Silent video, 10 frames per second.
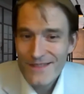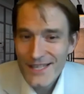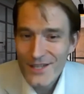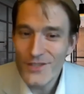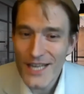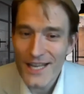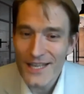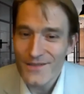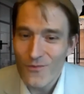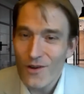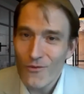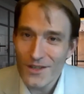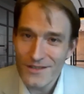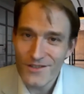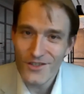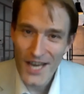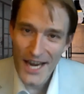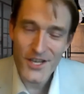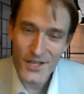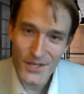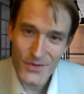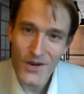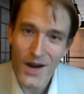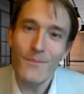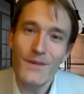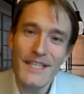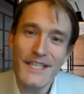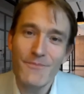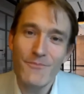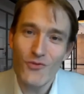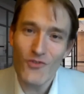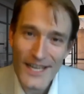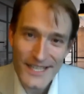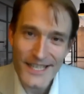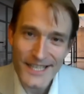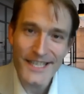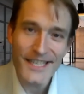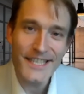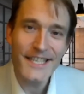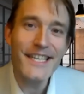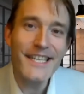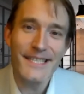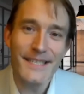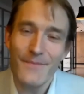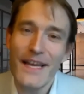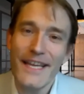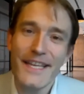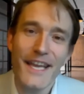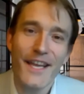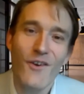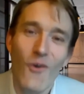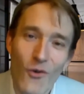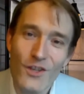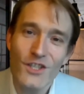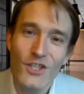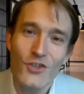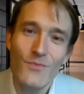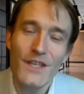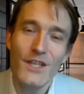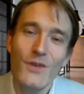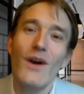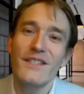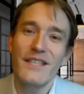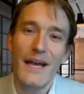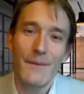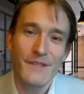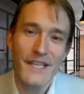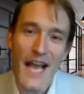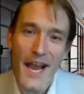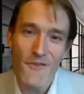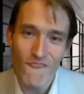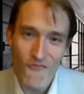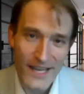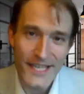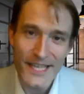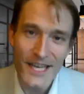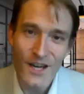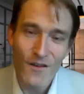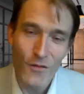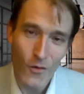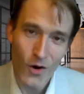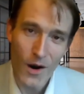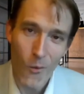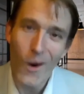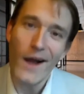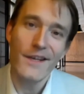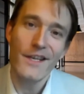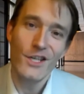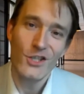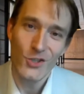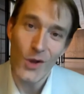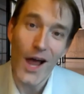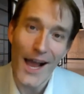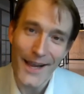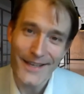you tell us what changes do companies practically need to make in order to be USMCA ready for 1 July?